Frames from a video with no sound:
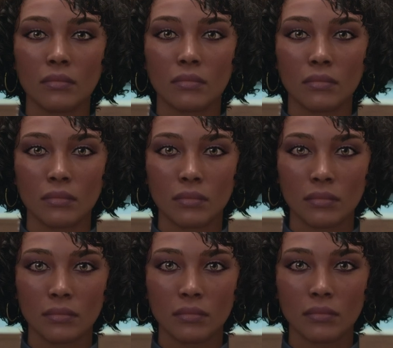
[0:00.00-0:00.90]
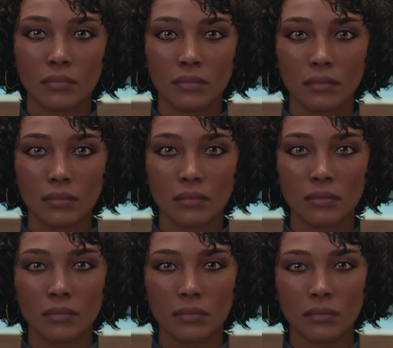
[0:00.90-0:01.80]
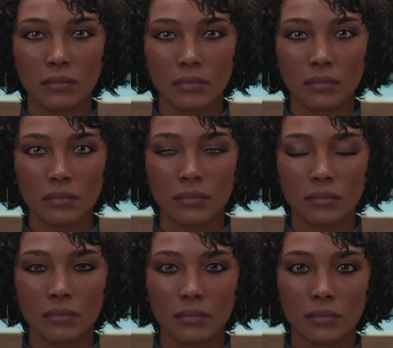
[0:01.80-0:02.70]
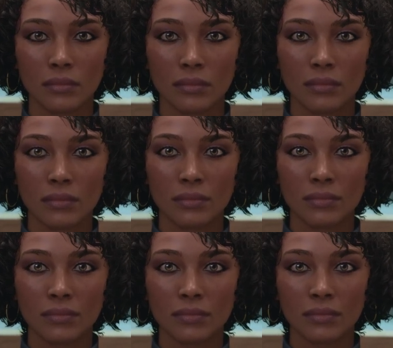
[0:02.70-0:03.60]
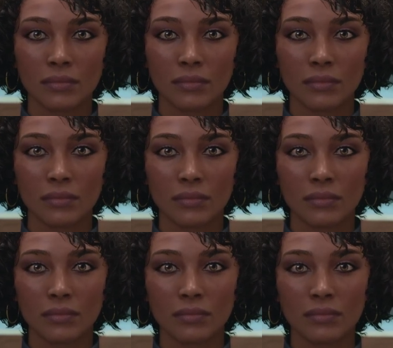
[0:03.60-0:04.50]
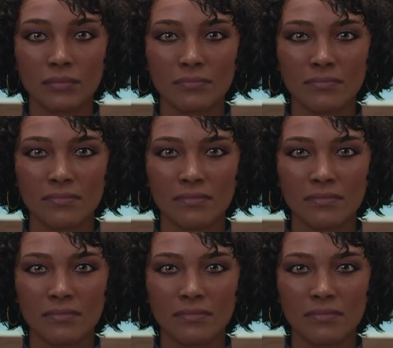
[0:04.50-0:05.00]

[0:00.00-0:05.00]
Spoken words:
(no one is talking)